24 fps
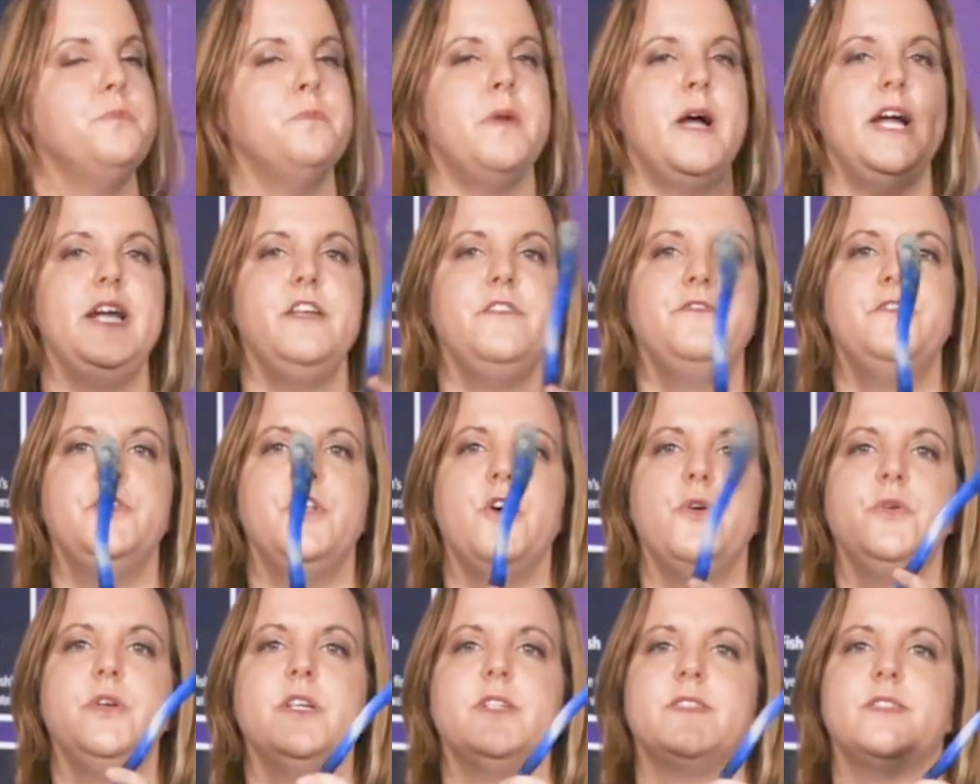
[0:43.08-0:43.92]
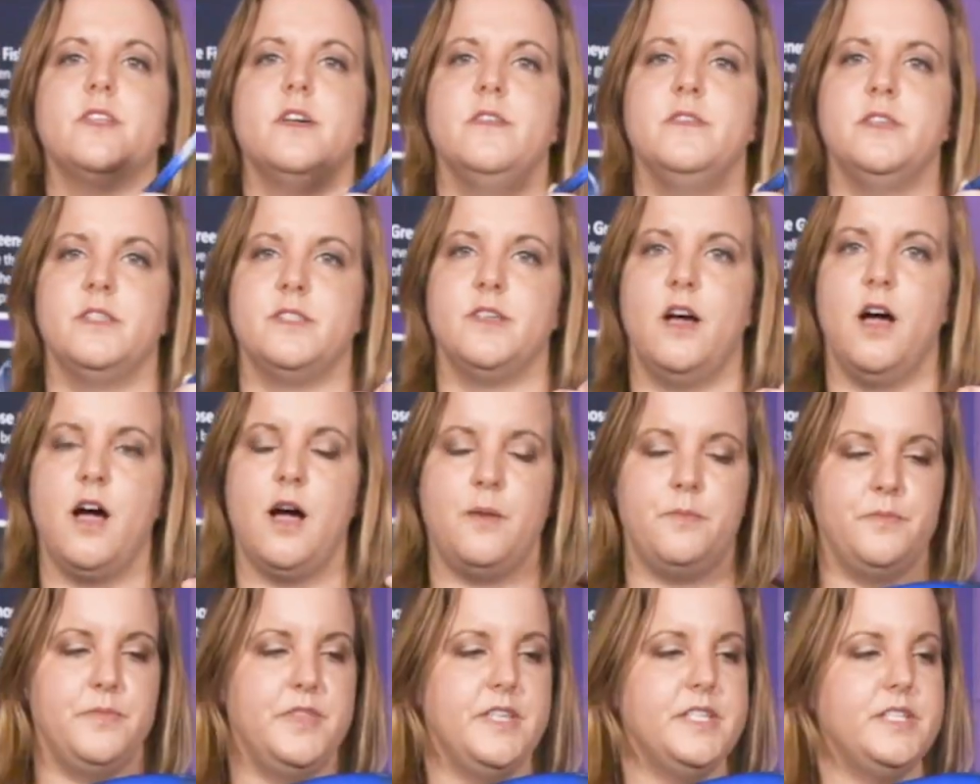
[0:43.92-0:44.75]
You might have noticed on the
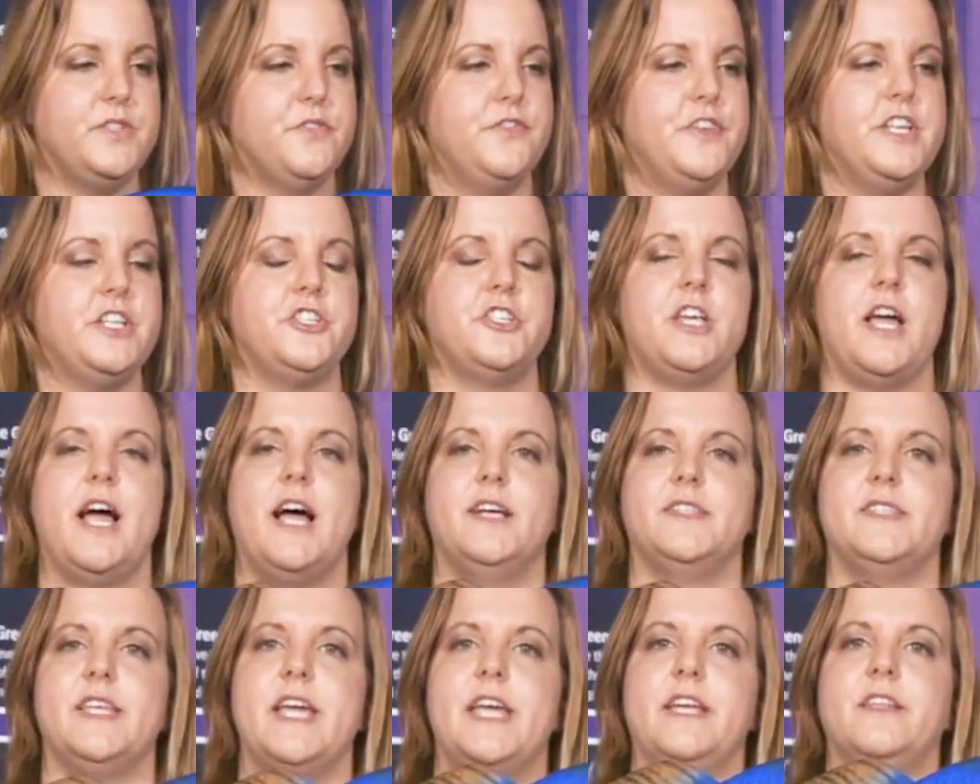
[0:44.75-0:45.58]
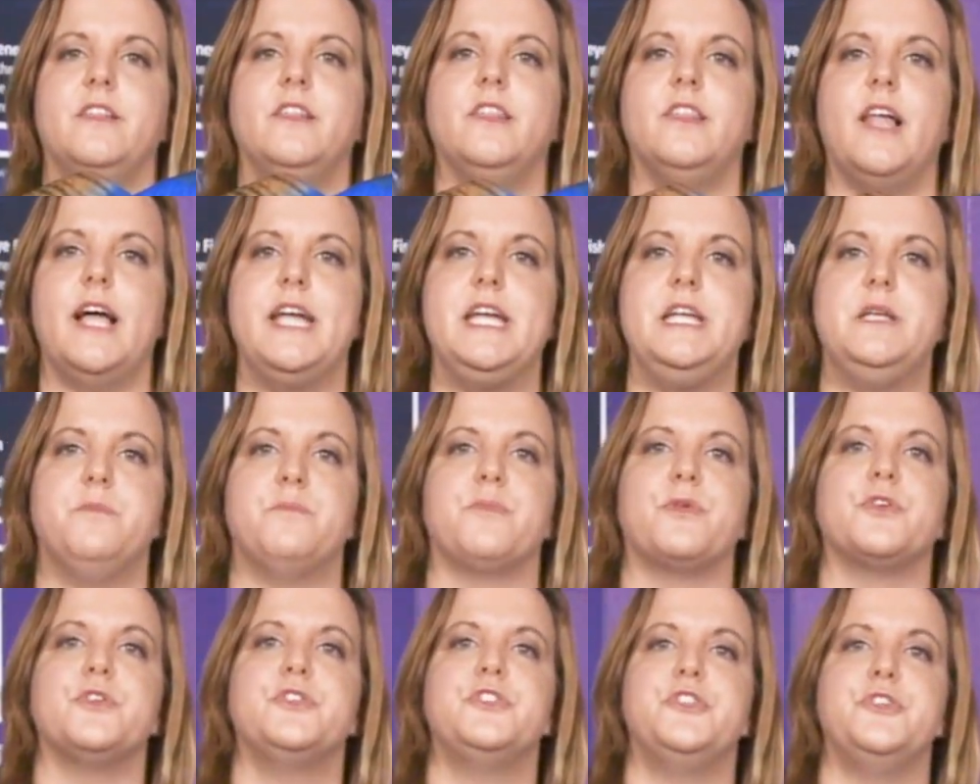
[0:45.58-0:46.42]
top, this fish has a light
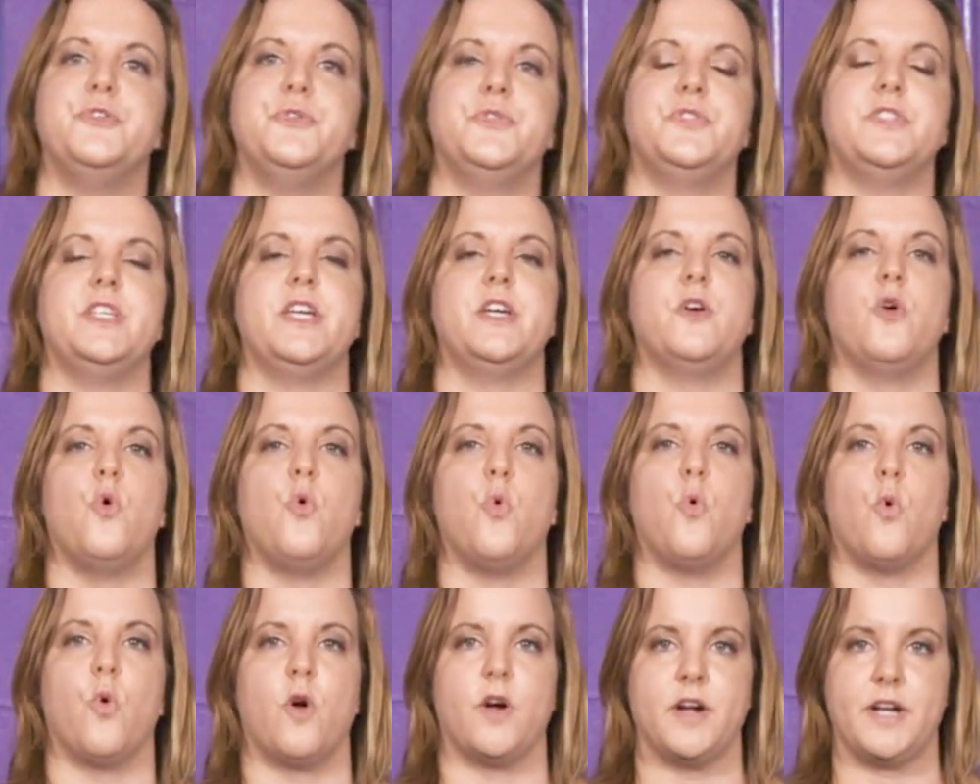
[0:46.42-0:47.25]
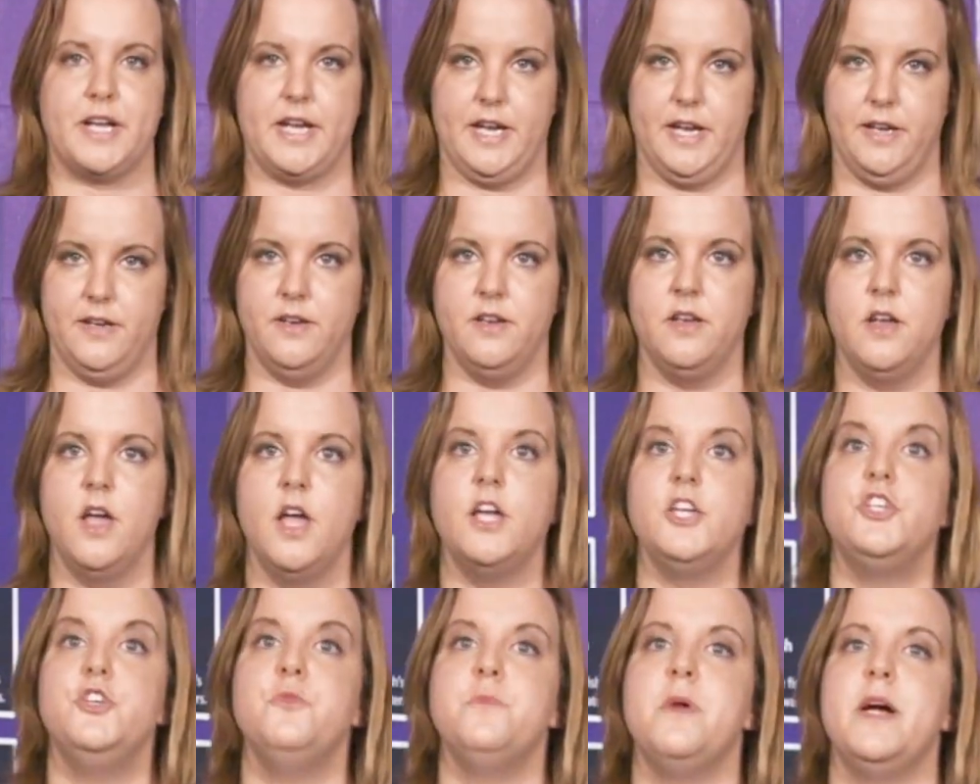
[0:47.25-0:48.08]
producing organ.
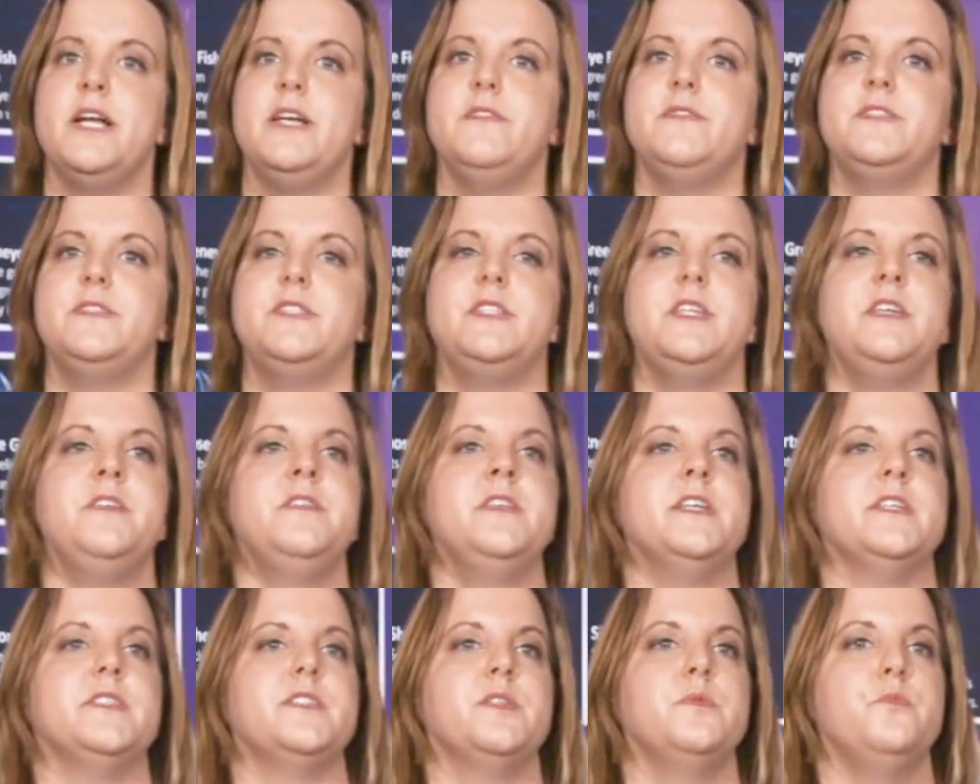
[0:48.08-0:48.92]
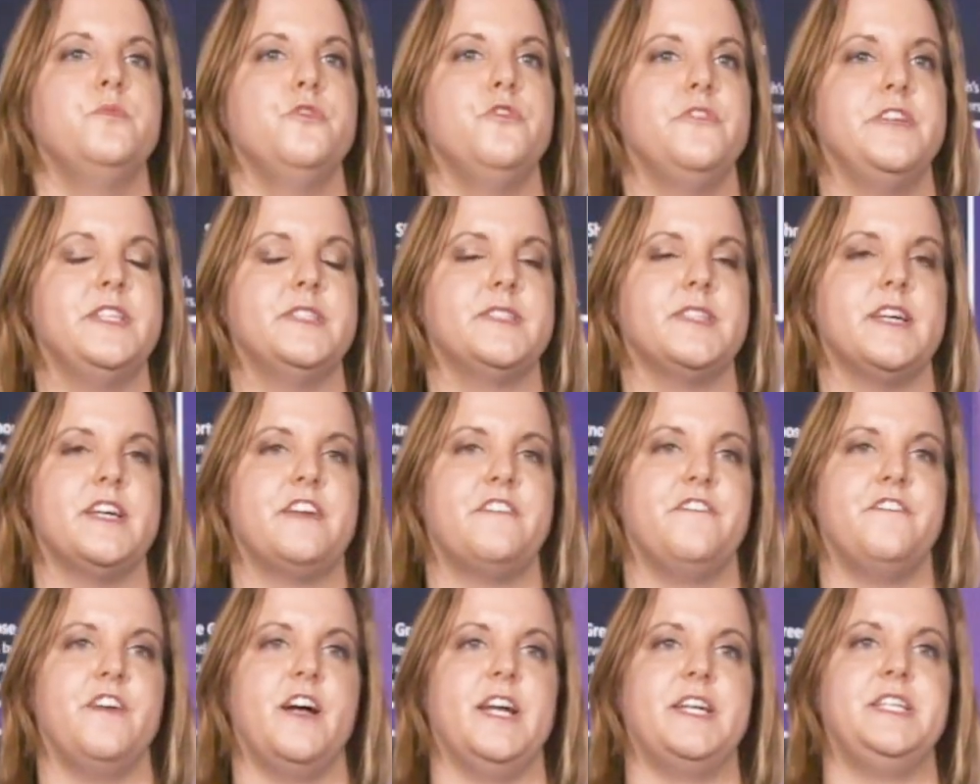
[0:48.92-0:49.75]
You might have seen this in movies like
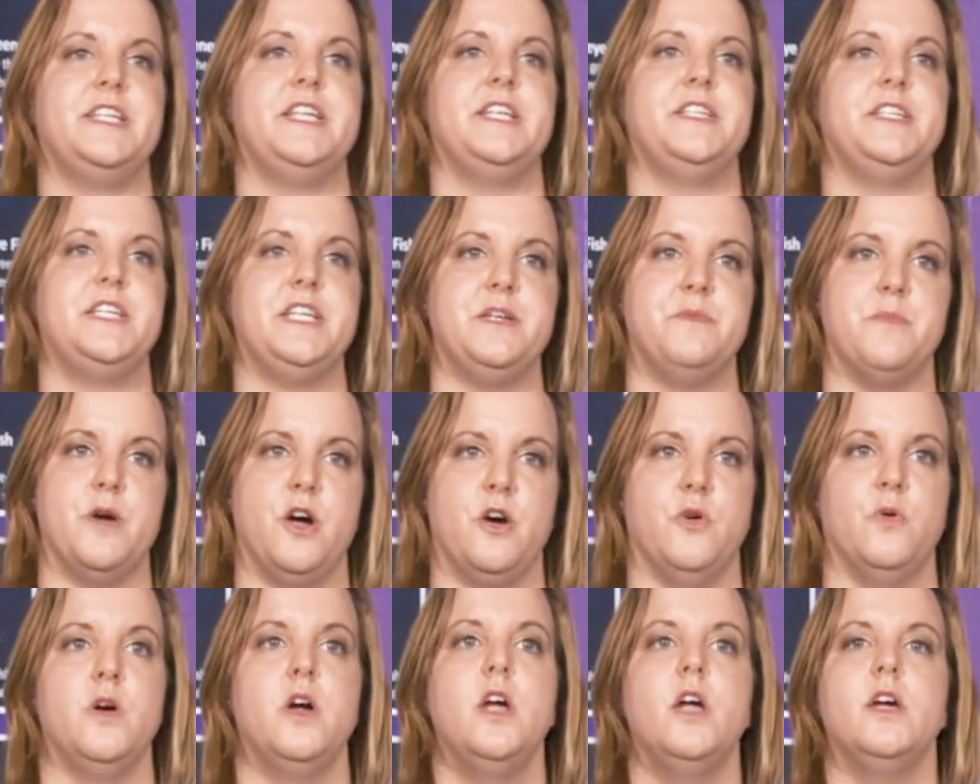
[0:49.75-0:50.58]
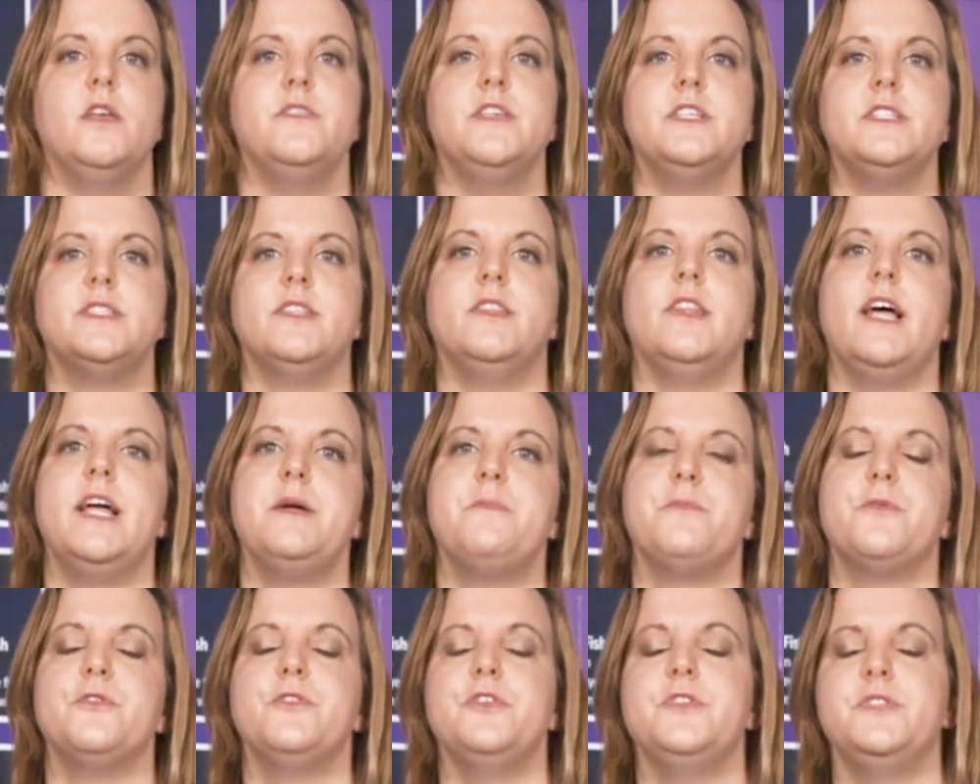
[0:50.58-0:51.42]
Finding Nemo. This light
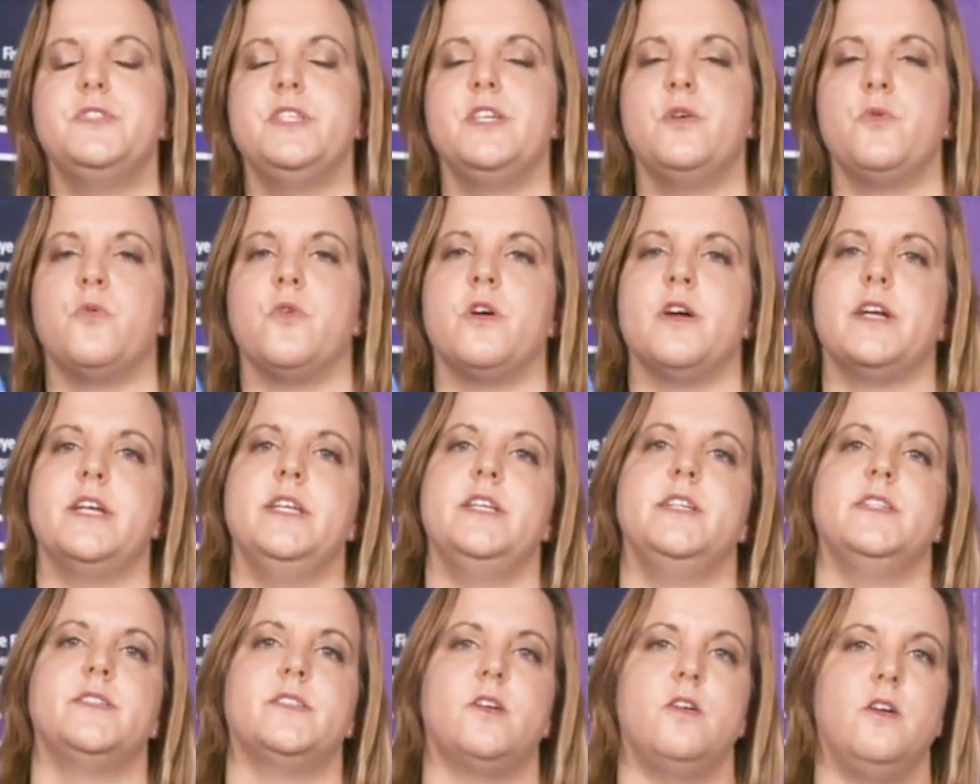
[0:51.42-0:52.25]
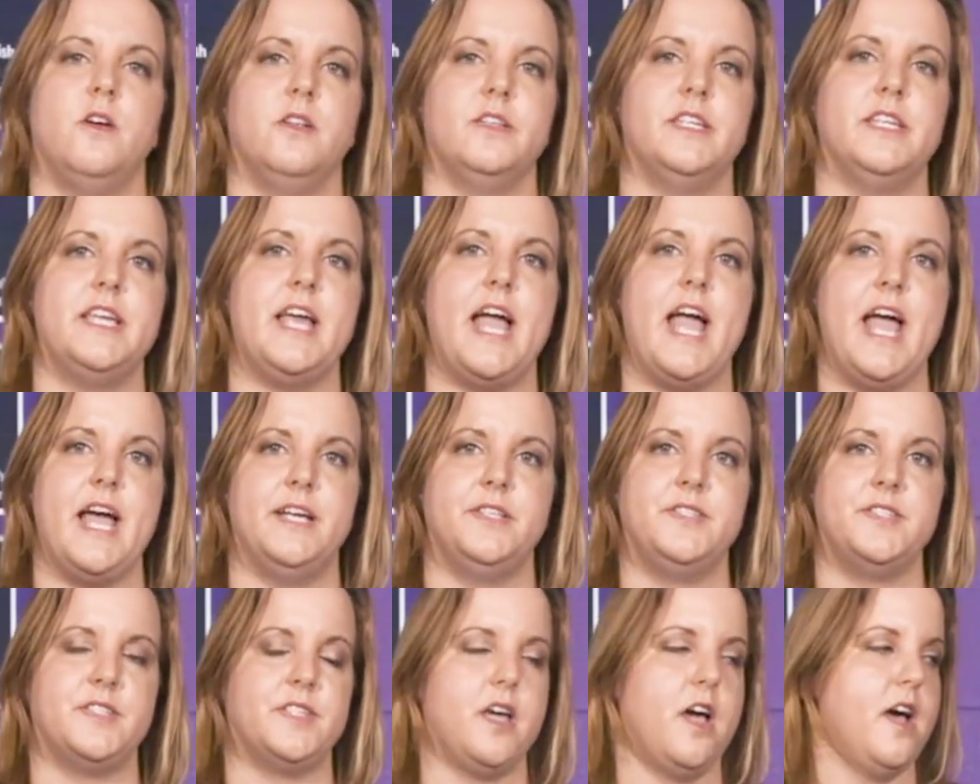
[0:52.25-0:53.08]
producing organ is called an
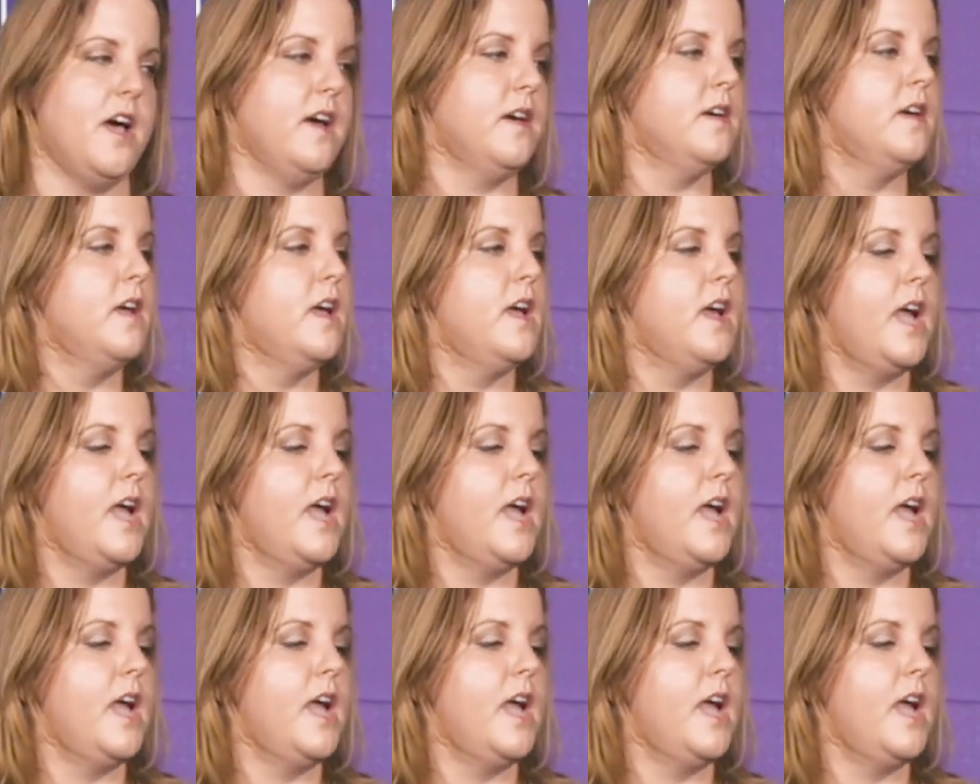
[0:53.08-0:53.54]
esca.